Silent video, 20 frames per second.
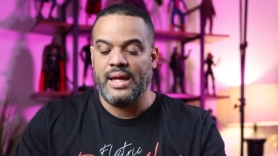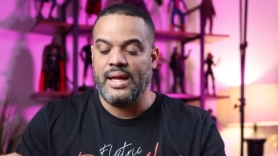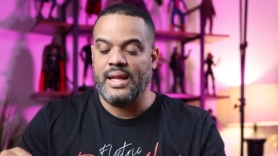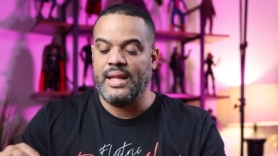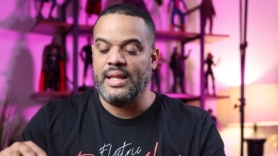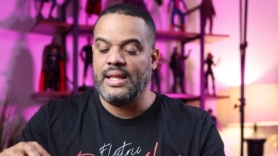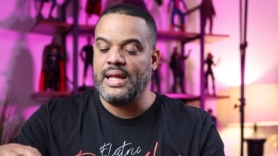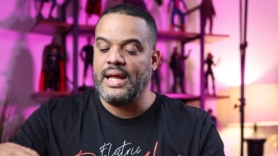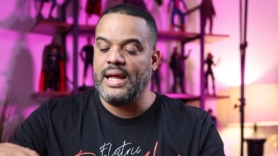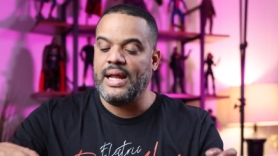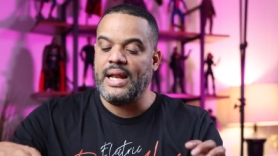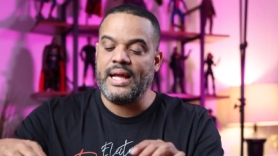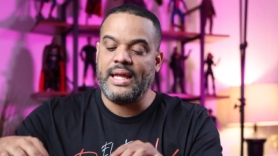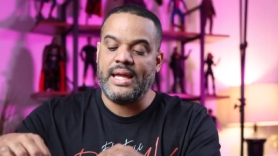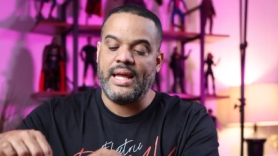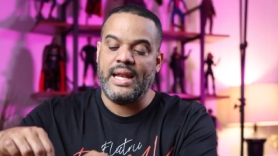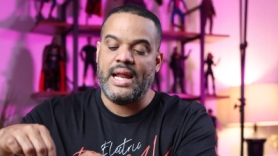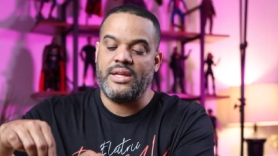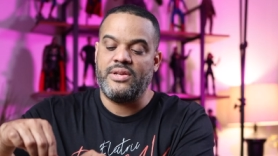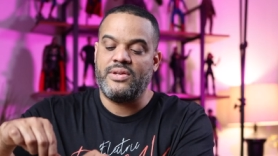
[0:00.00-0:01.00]
and then I
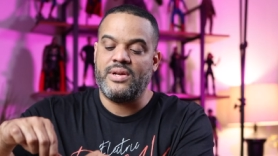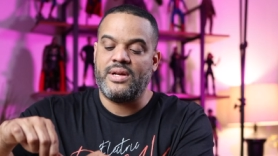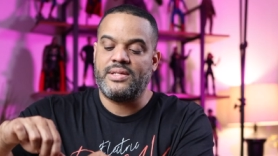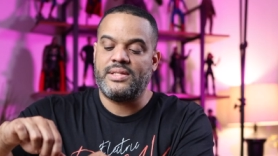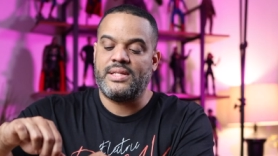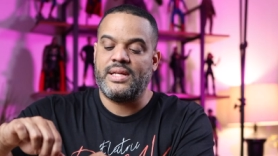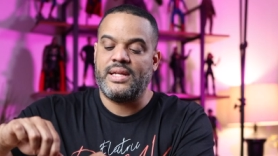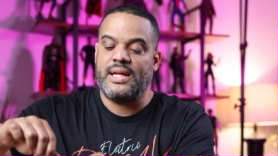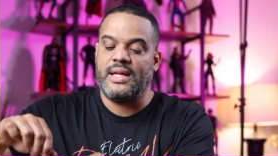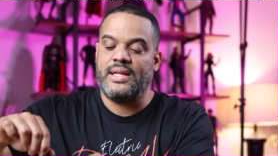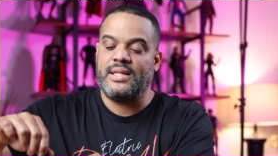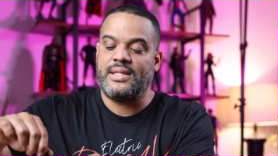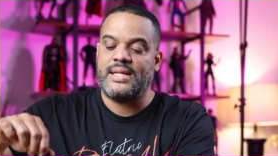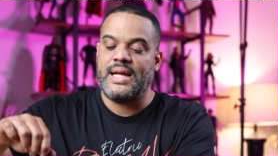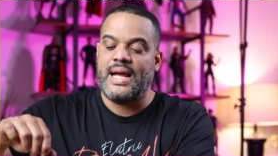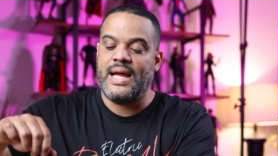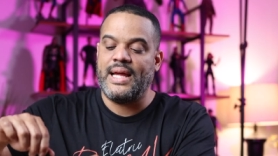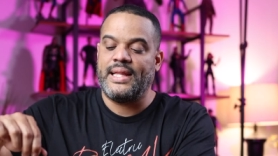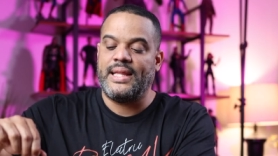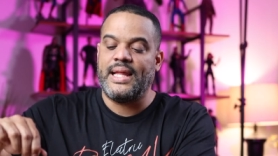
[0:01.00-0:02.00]
can adjust it and
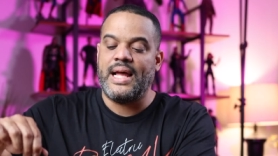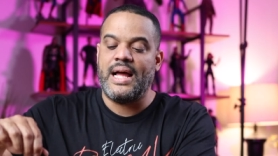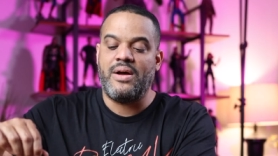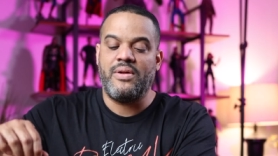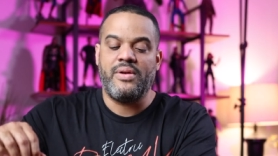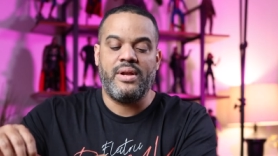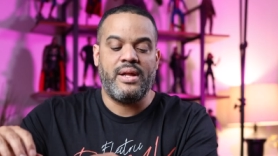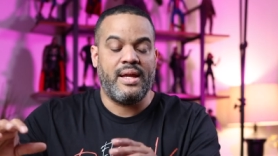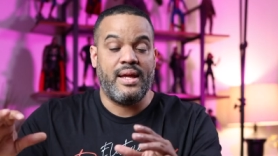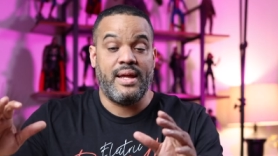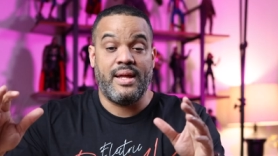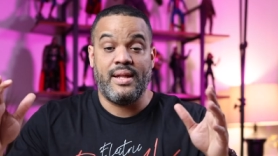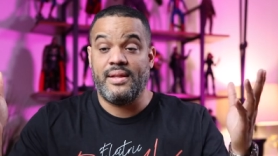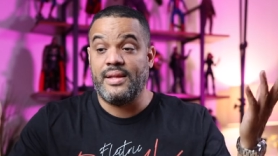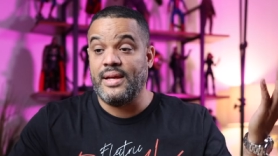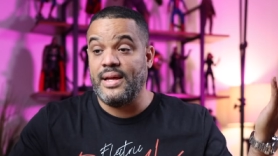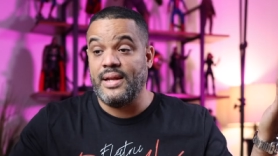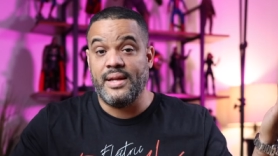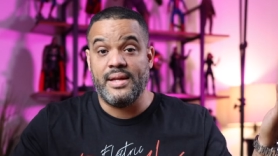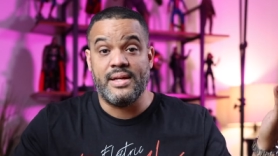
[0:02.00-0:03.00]
tie it down and
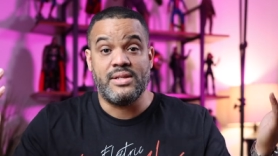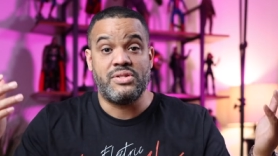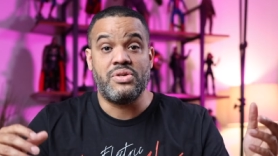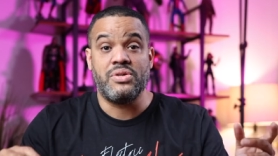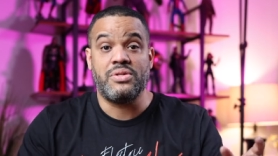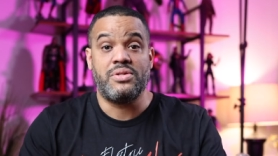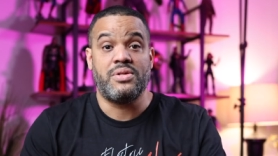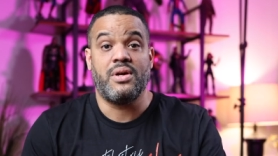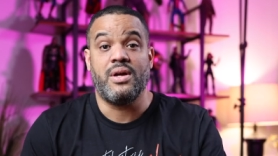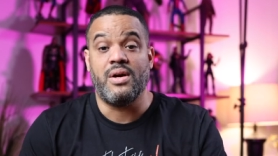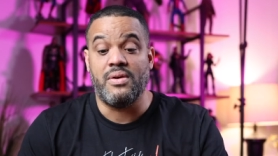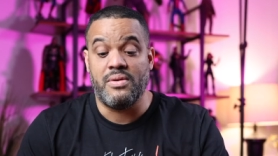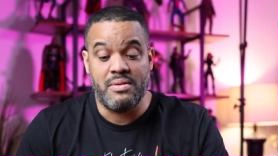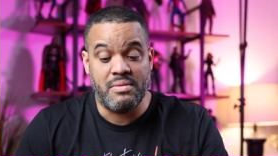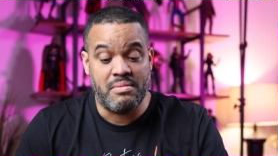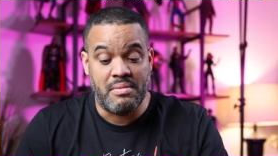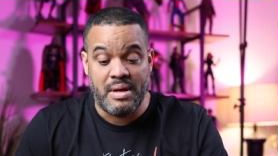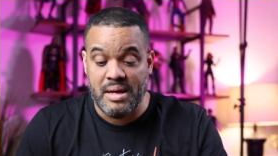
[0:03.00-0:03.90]
then it's good to go.